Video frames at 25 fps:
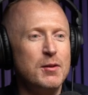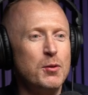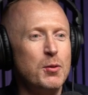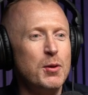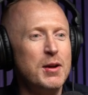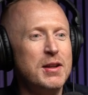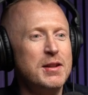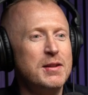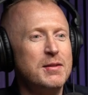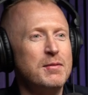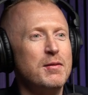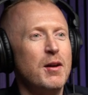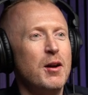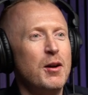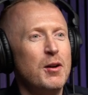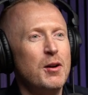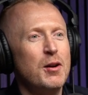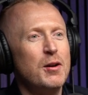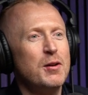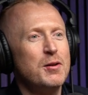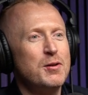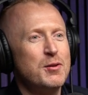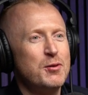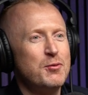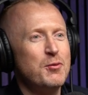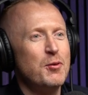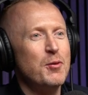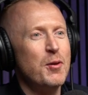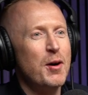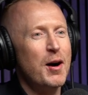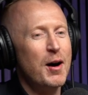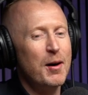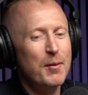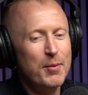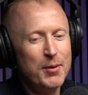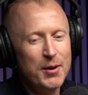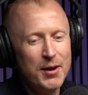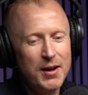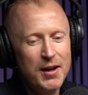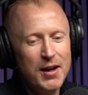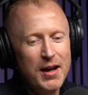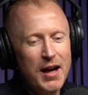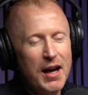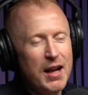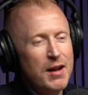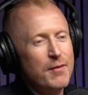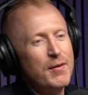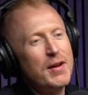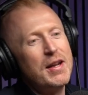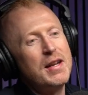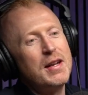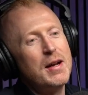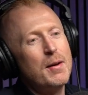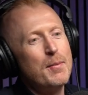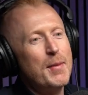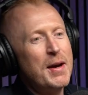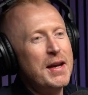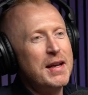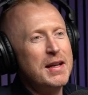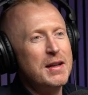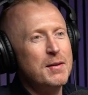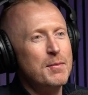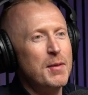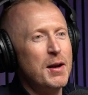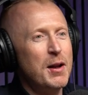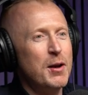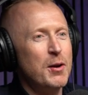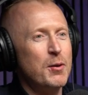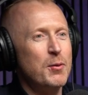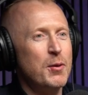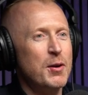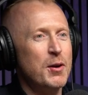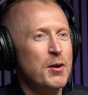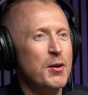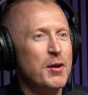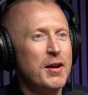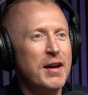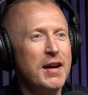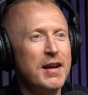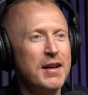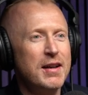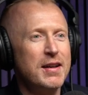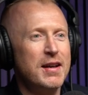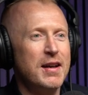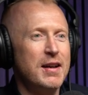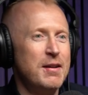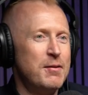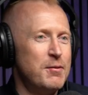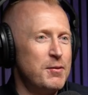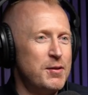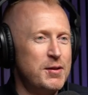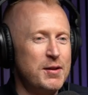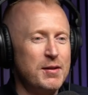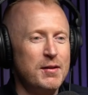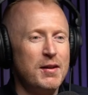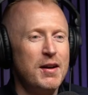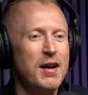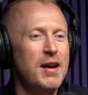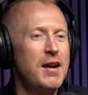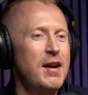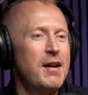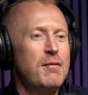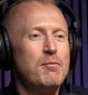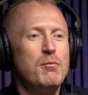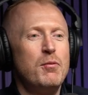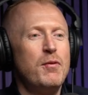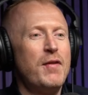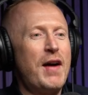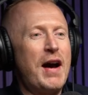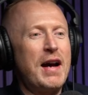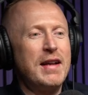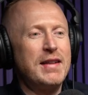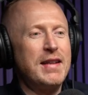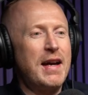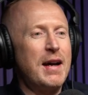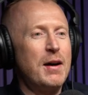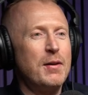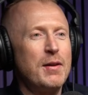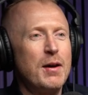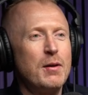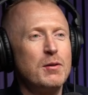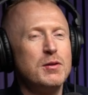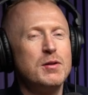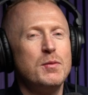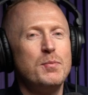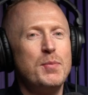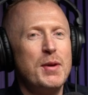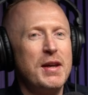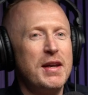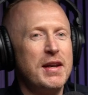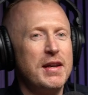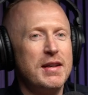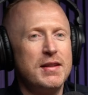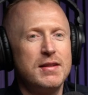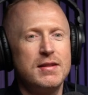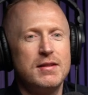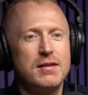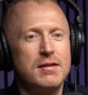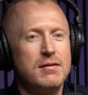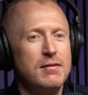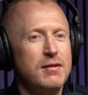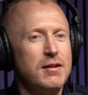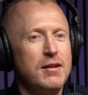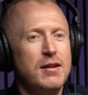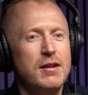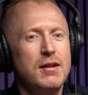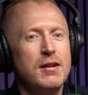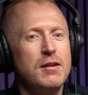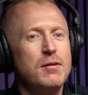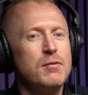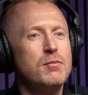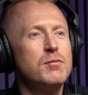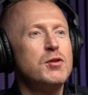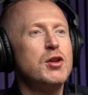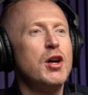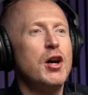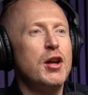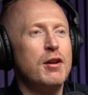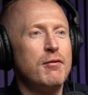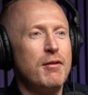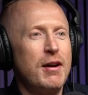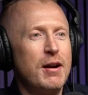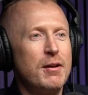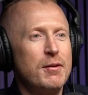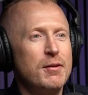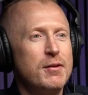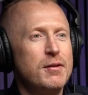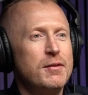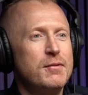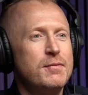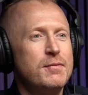quid. I screw up, and I've ended up making a million quid on it. It was without a doubt, that was the biggest turnaround.